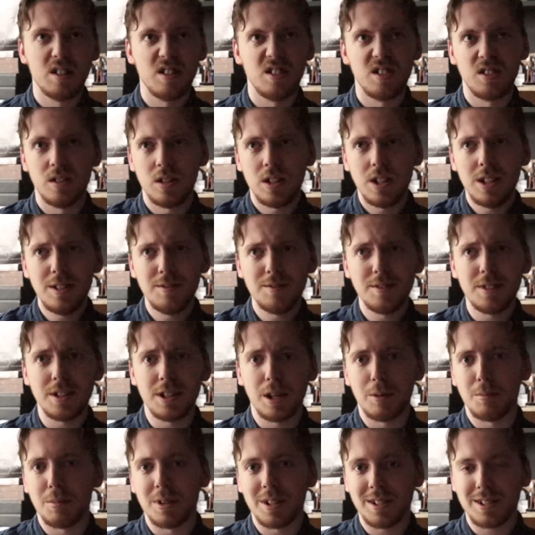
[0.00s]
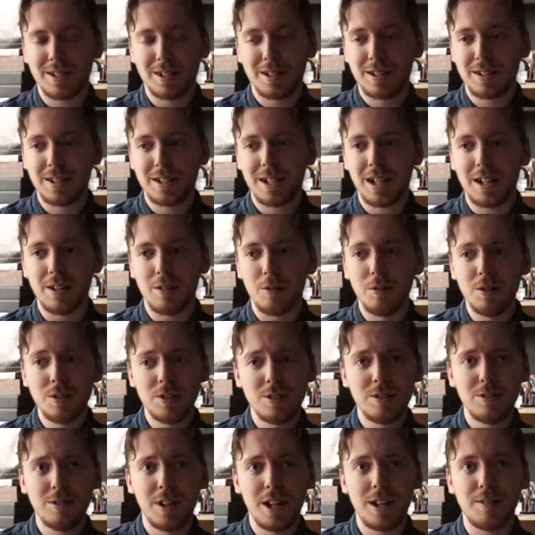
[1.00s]
an even number can
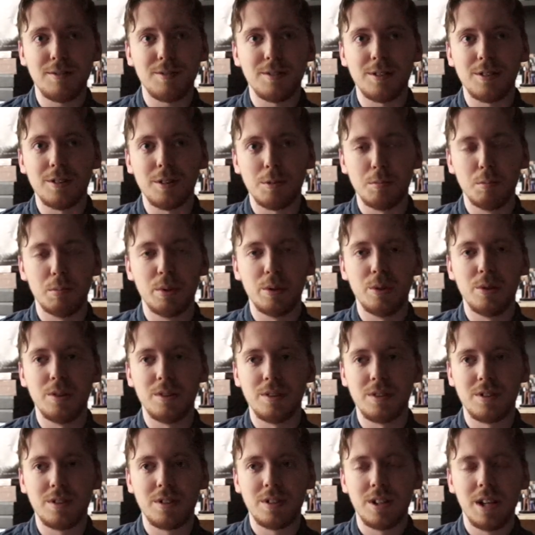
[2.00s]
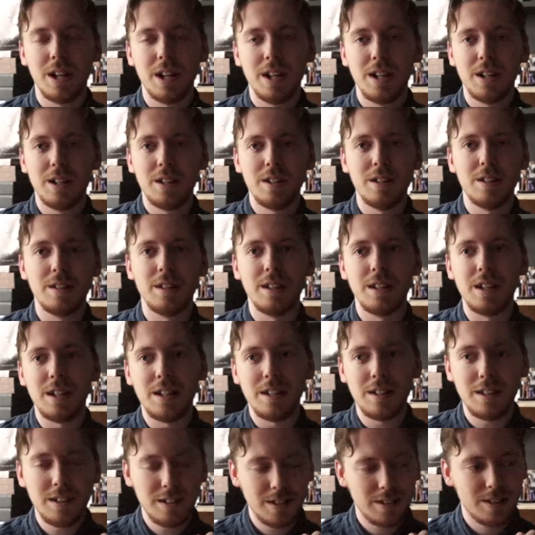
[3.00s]
also have a bird
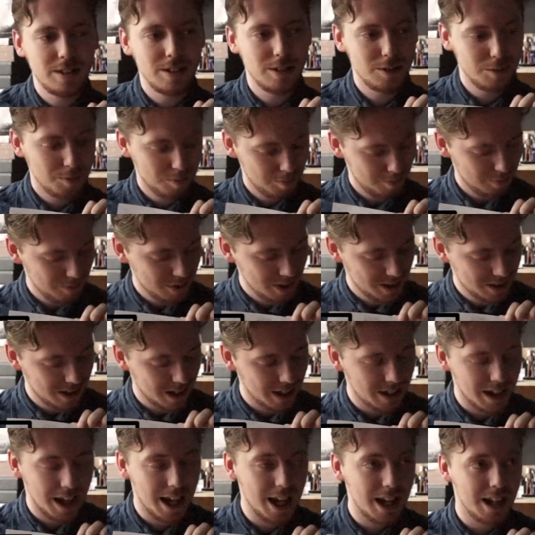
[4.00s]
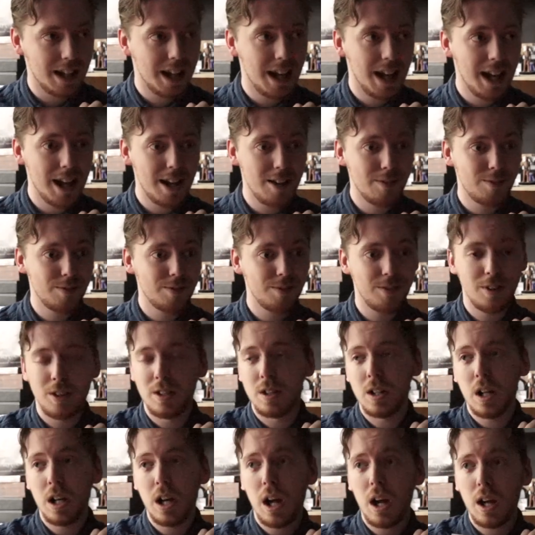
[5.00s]
underneath it. So this can ha have
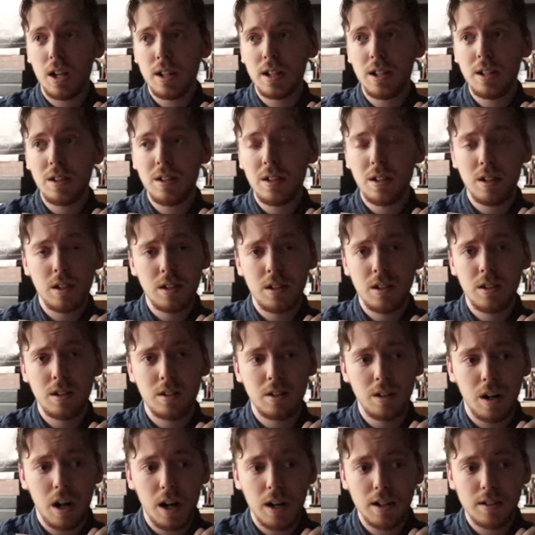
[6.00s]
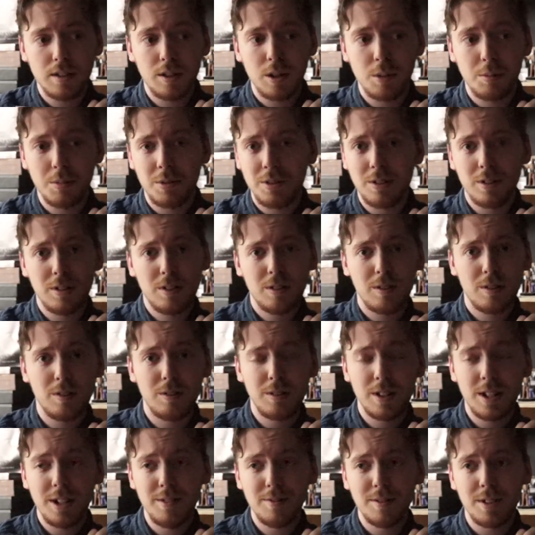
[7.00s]
an, un an odd number
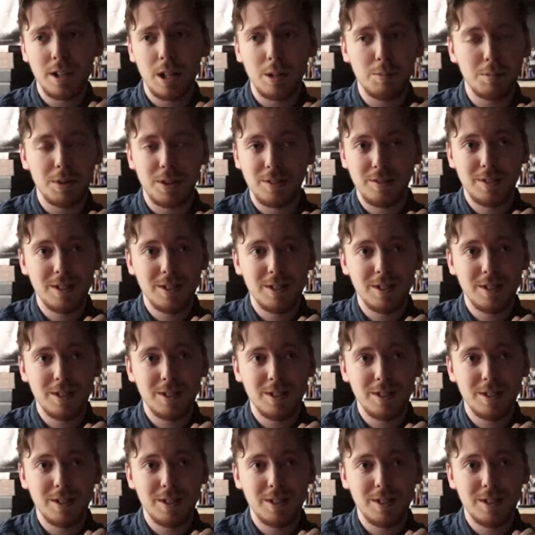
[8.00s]
or an even number.